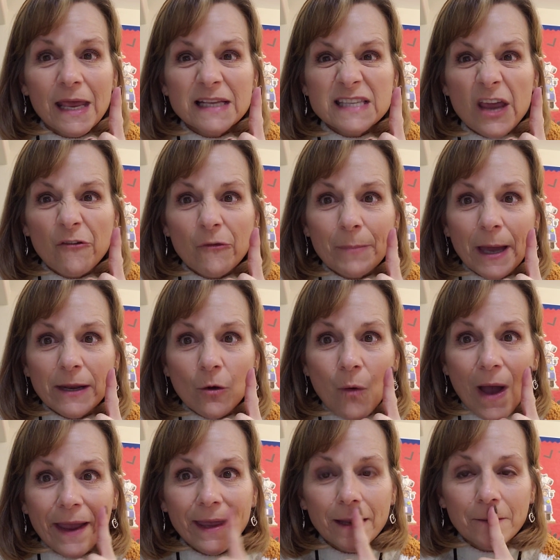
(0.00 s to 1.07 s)
Is everybody
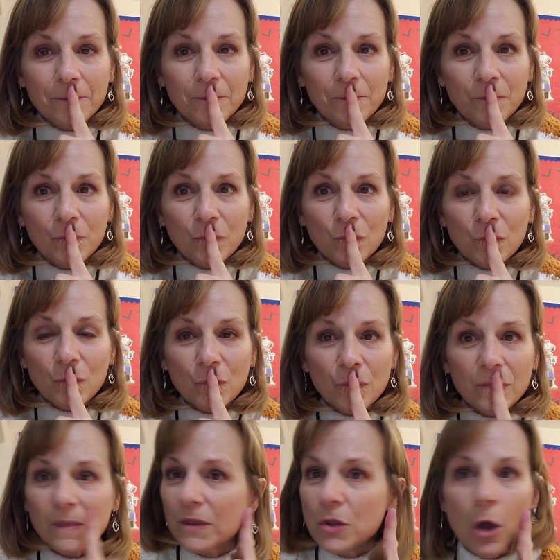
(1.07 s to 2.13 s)
quiet?
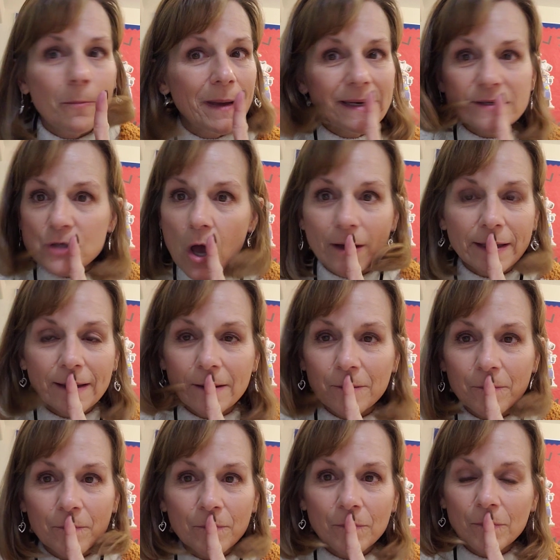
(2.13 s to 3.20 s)
Nobody talking.
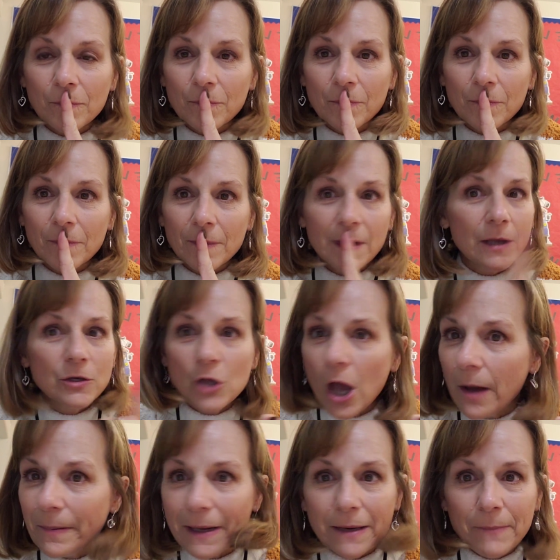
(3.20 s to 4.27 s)

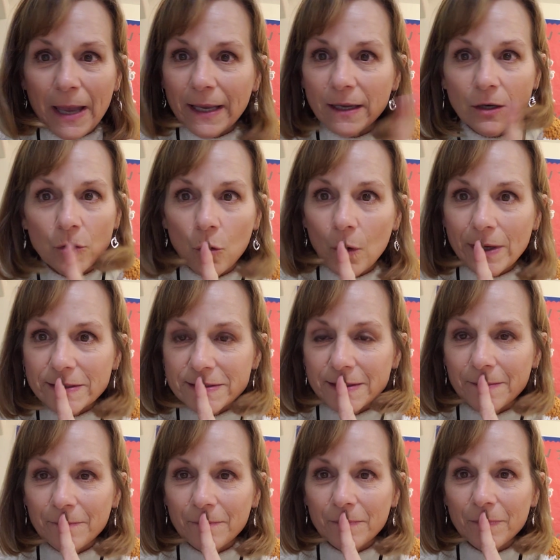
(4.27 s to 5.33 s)
Nobody making a noise.
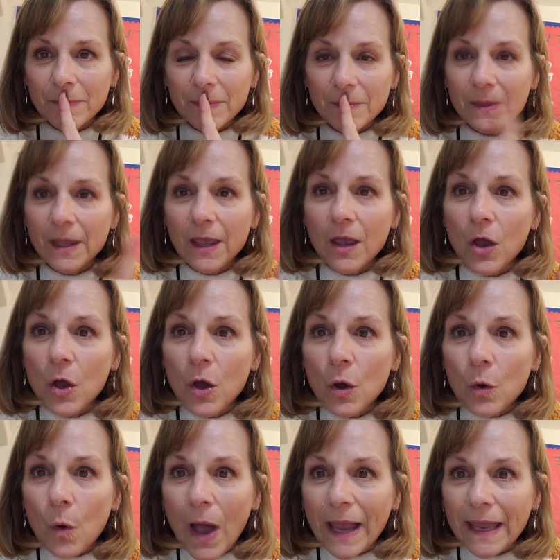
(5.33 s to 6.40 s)

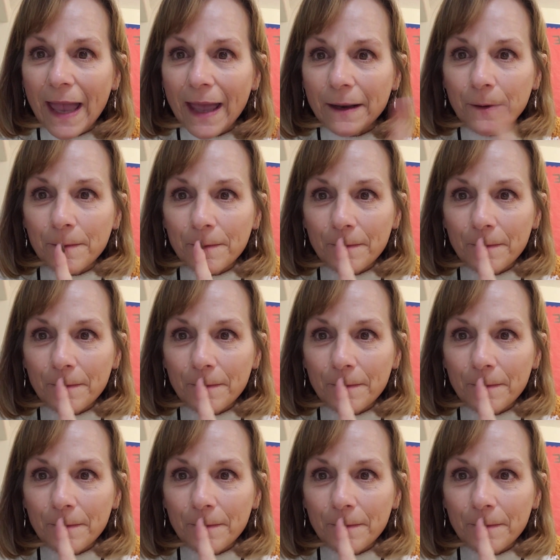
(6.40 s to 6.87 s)
Quiet.